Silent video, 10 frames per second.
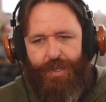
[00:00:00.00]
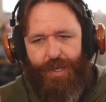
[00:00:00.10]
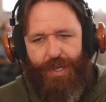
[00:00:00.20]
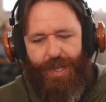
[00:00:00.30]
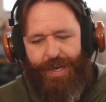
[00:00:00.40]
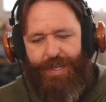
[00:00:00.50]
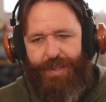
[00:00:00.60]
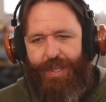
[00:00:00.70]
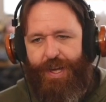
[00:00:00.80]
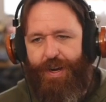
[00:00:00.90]
I like
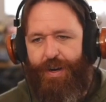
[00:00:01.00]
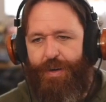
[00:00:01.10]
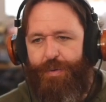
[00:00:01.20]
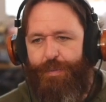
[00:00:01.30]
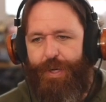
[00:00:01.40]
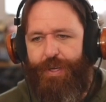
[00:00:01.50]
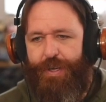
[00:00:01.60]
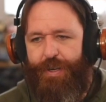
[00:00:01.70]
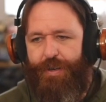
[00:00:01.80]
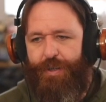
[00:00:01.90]
it there, but you
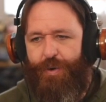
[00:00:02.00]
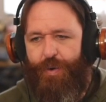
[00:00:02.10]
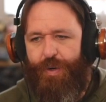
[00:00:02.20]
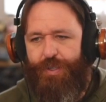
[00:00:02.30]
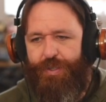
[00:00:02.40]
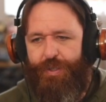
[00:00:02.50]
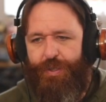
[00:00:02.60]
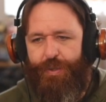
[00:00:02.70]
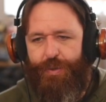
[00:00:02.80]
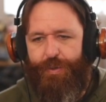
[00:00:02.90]
hear in chorus
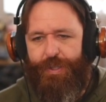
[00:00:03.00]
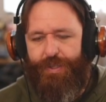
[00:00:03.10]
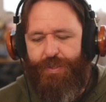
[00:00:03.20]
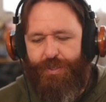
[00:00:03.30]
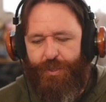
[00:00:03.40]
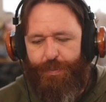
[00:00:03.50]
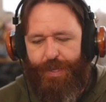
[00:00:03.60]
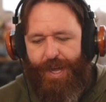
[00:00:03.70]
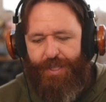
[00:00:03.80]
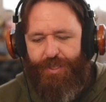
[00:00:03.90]
2 it's a little
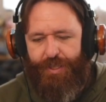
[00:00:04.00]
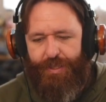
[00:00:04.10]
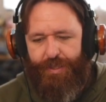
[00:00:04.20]
splashy.